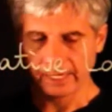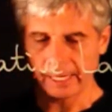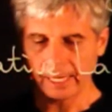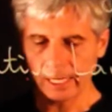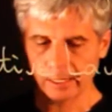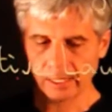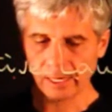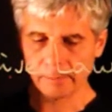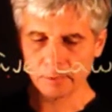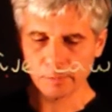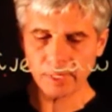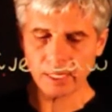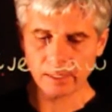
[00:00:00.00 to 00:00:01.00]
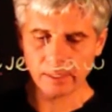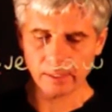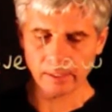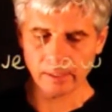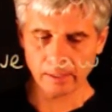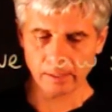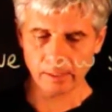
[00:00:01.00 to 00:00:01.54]
A times B
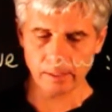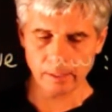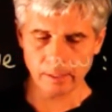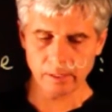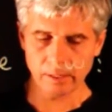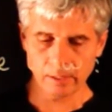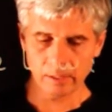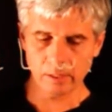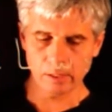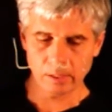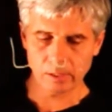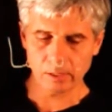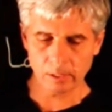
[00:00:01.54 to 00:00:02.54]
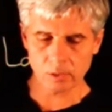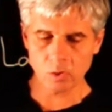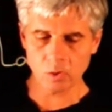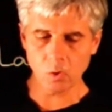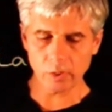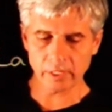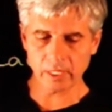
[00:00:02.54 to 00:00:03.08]
is
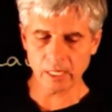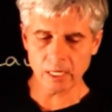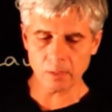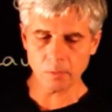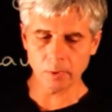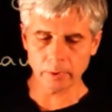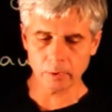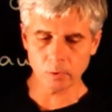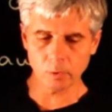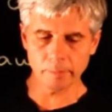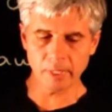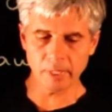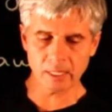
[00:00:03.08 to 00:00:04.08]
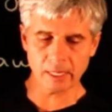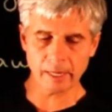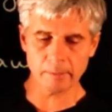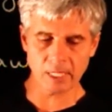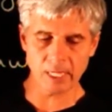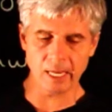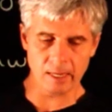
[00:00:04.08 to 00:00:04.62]
not equal to B
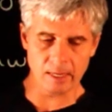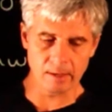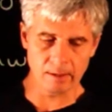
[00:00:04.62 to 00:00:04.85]
times A.